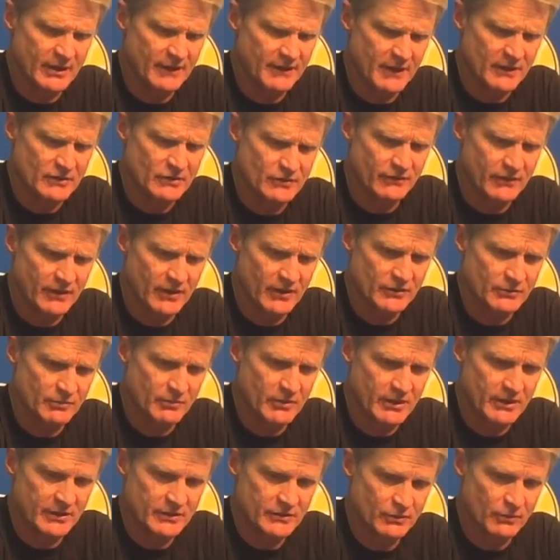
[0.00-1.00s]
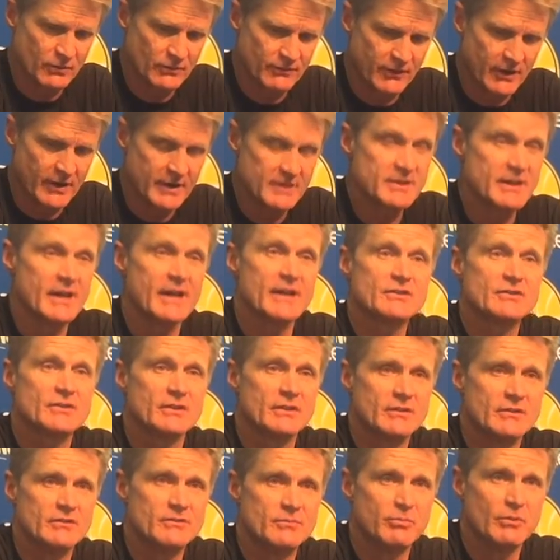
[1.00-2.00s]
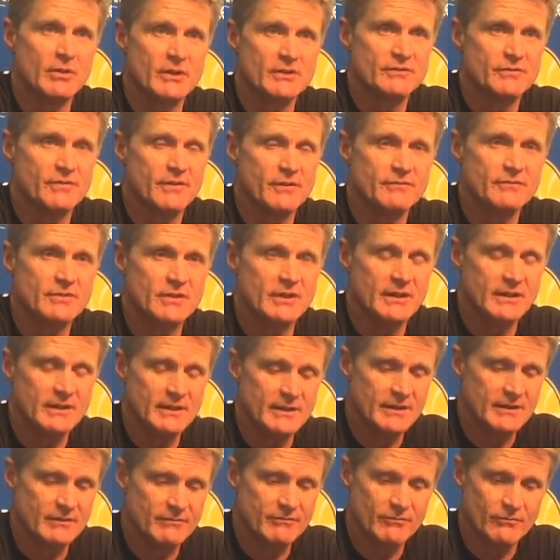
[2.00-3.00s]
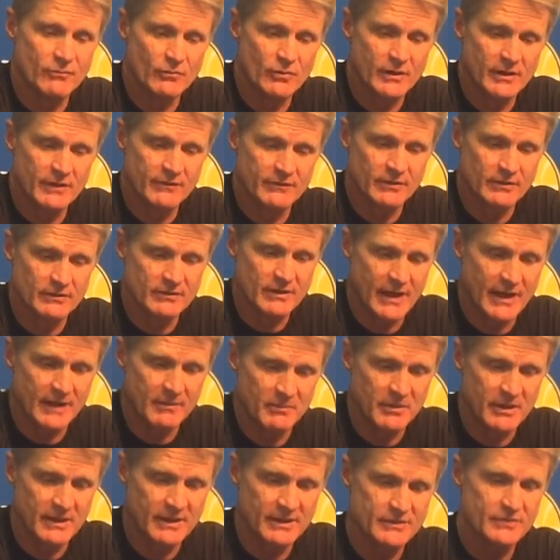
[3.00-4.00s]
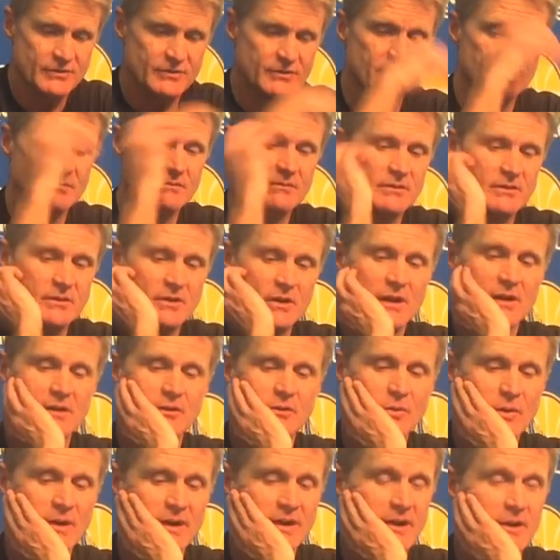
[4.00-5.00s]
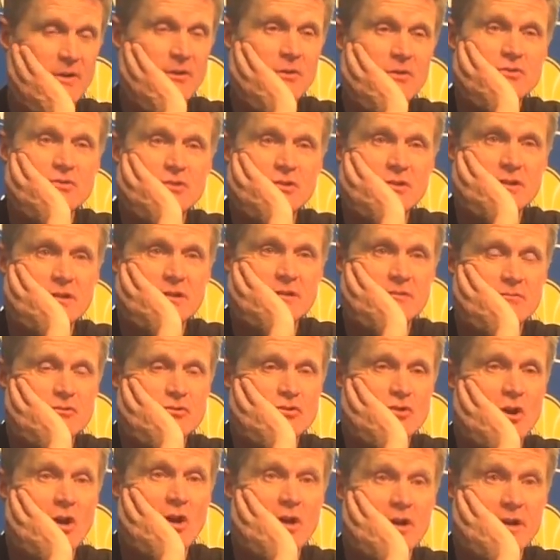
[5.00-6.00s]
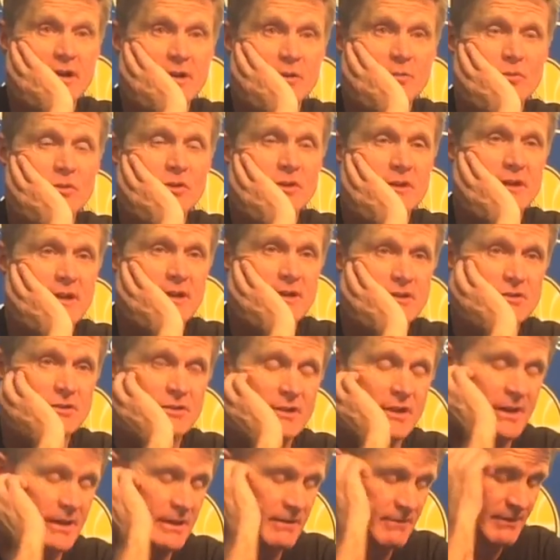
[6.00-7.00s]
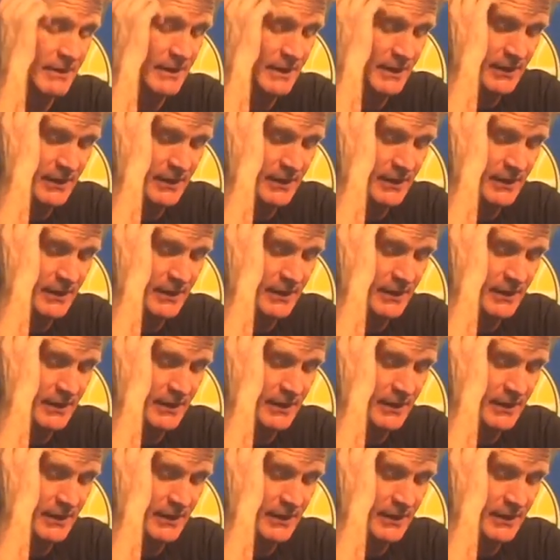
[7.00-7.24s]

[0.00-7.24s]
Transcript: I thought JaVale's minutes were fantastic, plus 15 and whatever, nine minutes, and, uh, great energy. And Shaun had a really nice night.